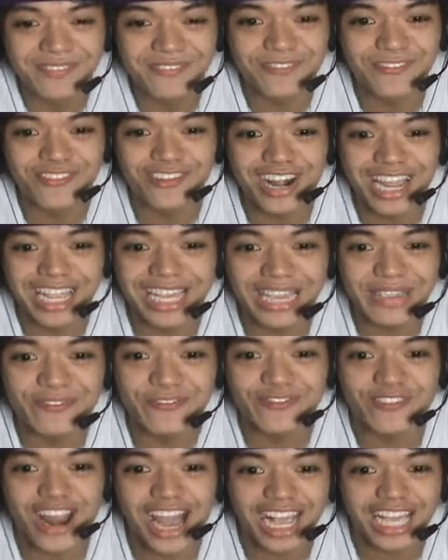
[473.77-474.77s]
the freaky,
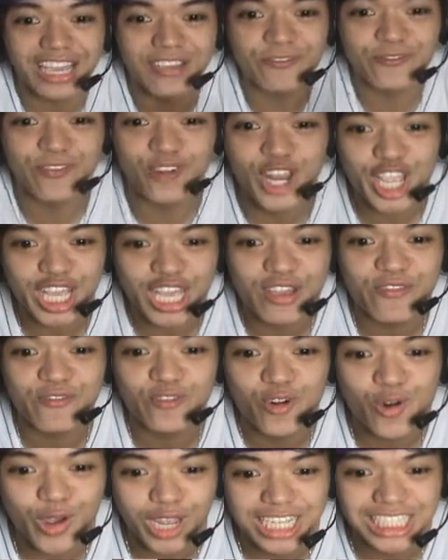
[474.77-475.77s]
fracky, freaky,
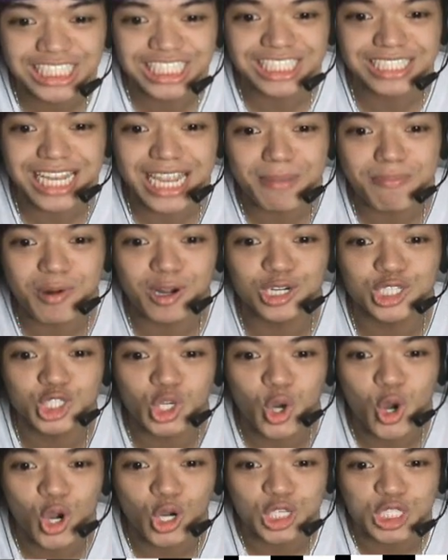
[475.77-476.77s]
focus cheaper
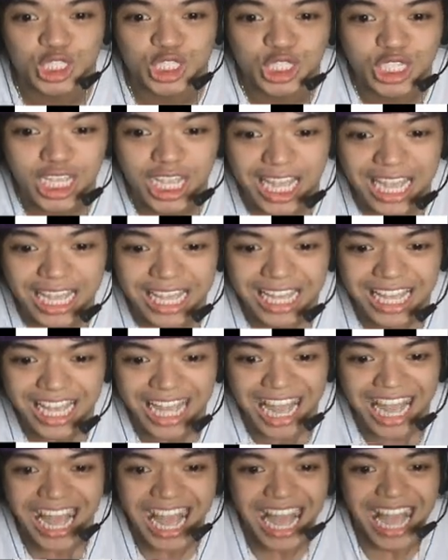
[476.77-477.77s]
juice.
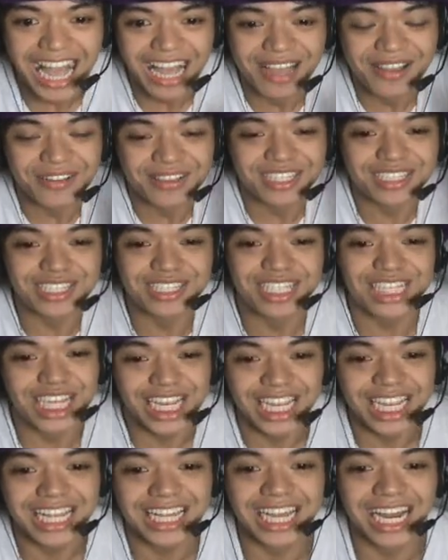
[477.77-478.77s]

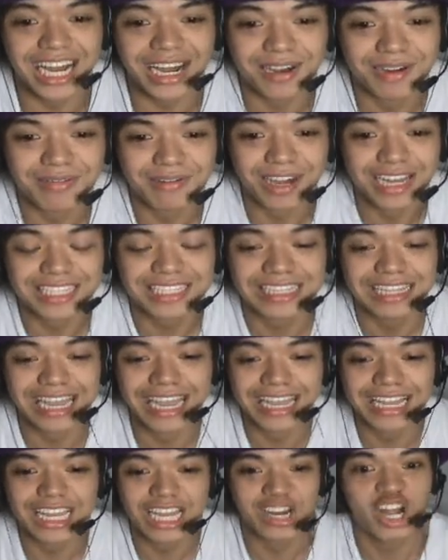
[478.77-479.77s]
Chica was
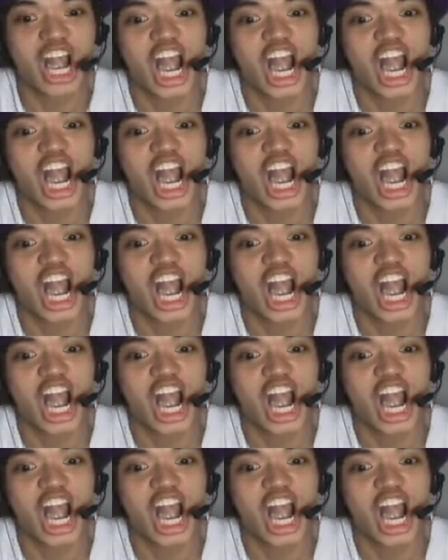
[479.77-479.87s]
like,